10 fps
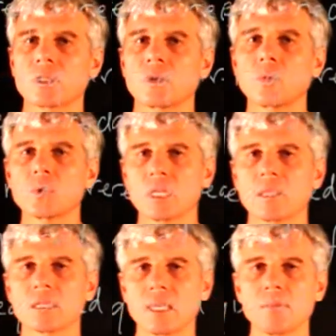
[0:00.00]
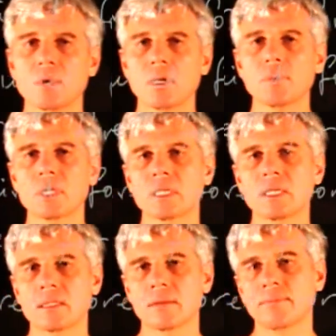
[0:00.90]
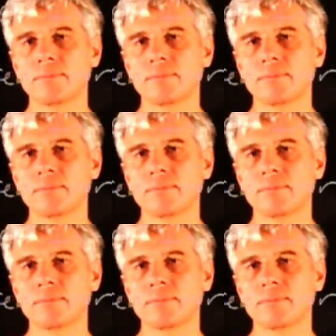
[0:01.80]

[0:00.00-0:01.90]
using the same cryptosystem.